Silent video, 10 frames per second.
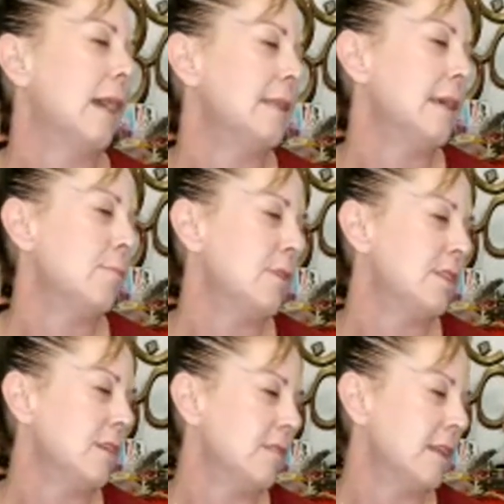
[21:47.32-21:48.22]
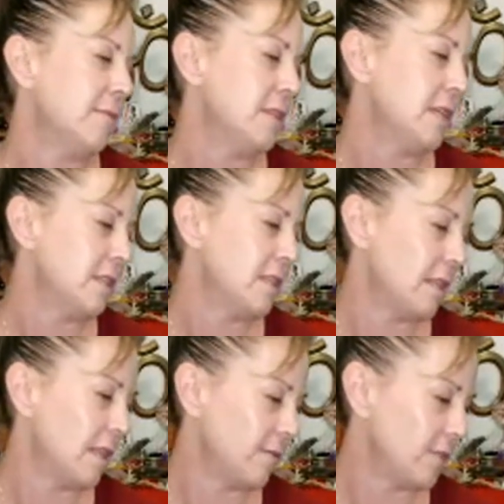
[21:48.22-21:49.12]
And then bring the left ear to
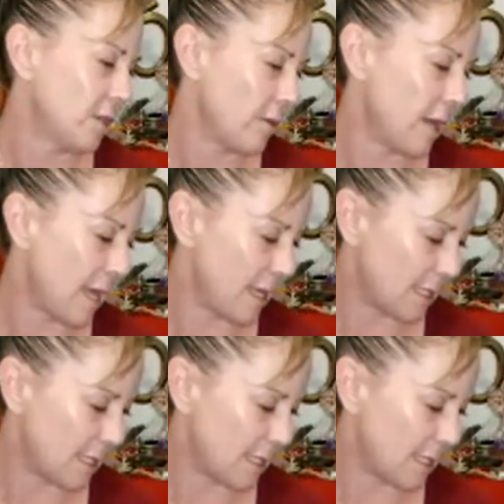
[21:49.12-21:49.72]
the left shoulder,